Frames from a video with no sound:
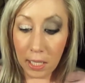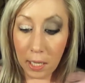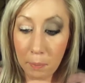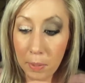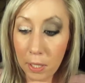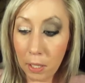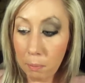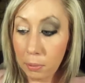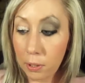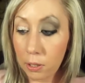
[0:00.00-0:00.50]
I'm
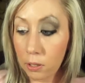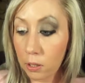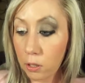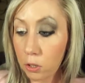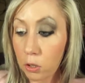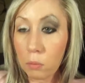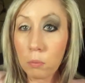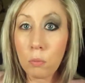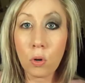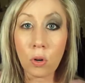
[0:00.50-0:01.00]
going to put a
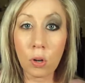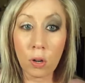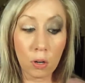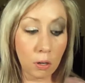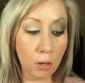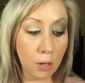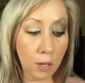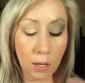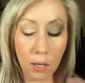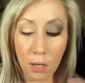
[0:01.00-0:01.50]
little
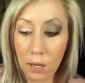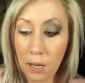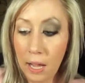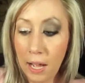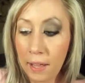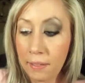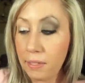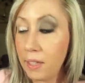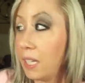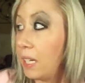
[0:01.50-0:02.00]
more
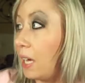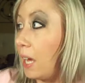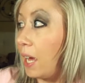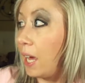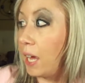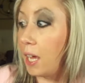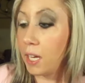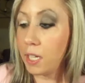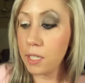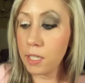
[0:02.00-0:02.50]
at the
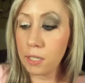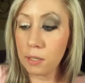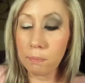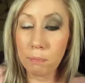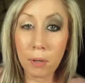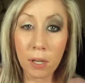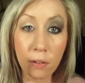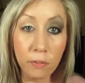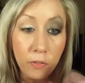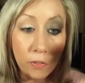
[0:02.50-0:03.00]
end,
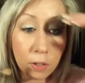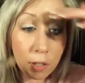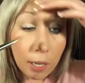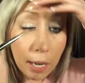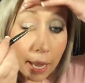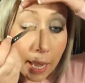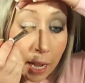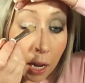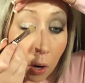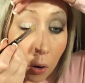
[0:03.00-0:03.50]
but for
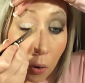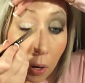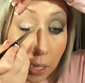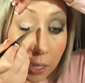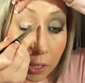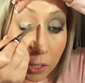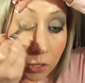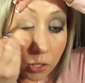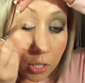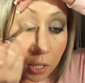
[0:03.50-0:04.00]
now
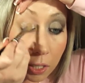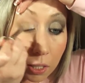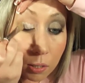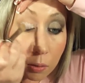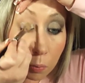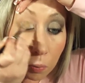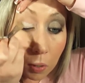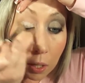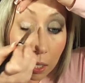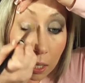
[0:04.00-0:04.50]
I
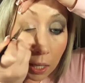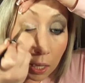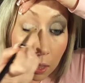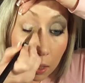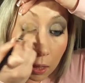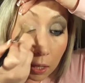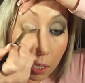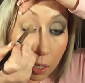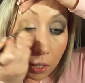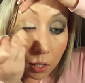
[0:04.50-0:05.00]
just want a
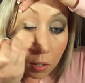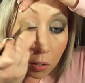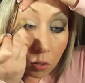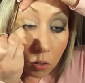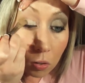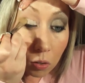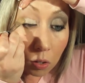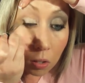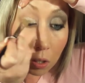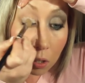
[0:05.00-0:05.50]

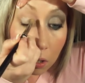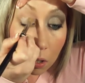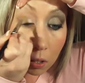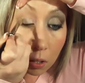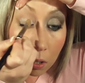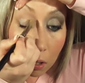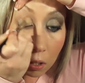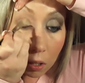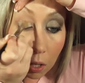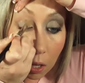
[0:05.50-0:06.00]
little,
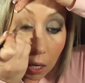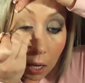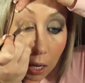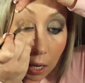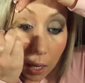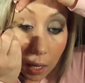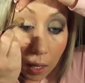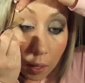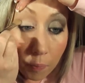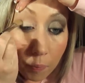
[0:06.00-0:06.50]

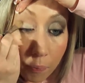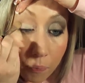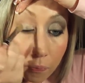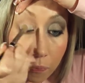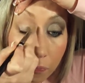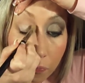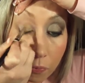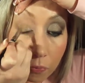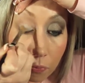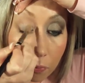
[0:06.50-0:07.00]
my
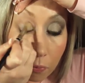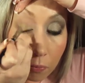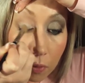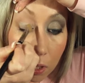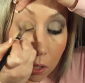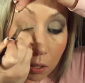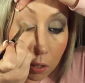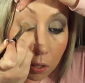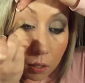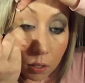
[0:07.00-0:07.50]

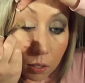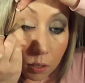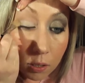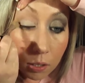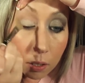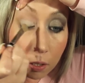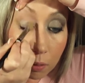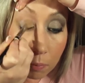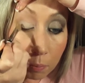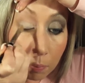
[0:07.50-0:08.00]

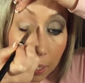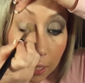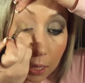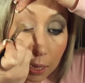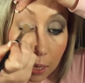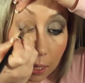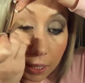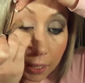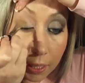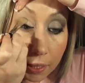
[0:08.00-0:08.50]

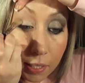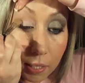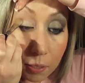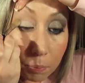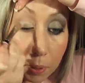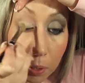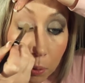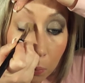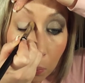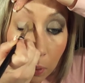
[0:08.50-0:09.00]
lid to
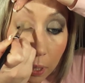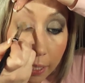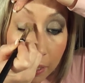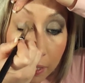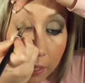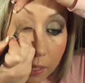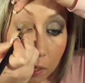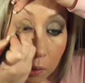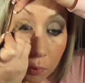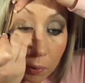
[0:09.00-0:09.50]
be
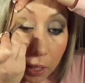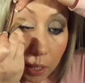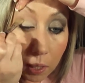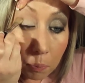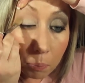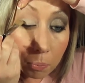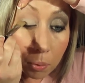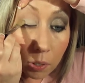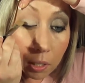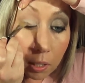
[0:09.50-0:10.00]
white, so when I
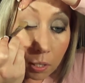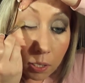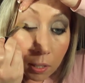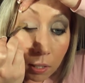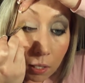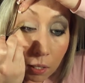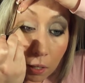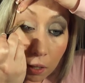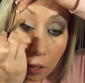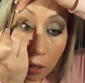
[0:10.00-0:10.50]
put
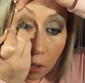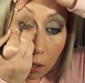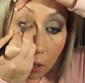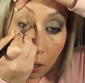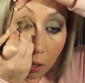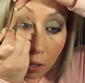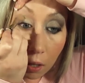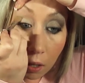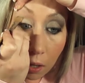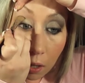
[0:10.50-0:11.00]

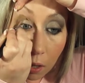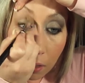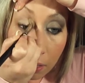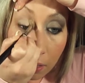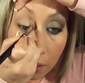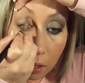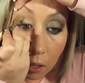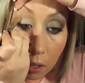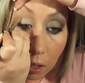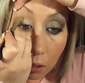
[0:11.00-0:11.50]

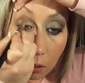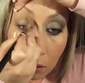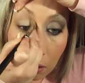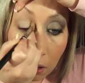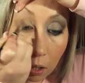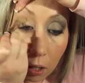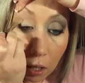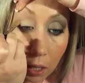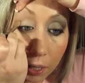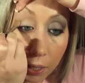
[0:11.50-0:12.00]
the
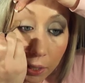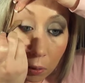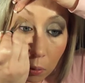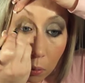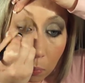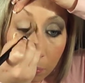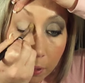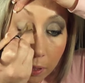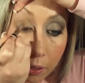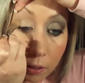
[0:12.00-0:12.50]
color on, it will
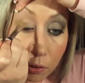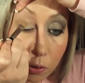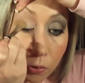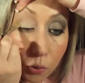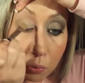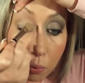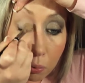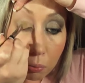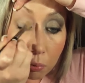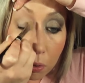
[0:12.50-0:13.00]
be the
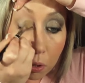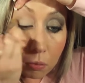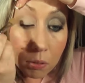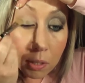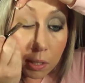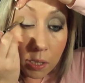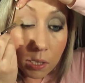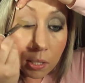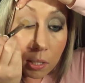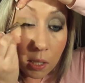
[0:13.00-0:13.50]

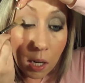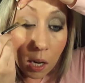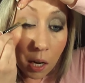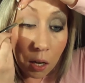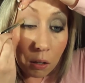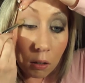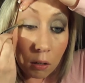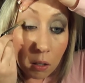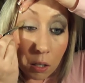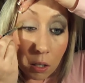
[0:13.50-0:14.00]
truest
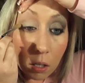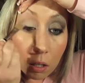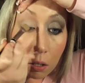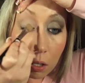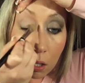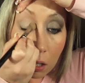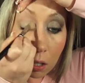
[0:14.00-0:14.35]
color.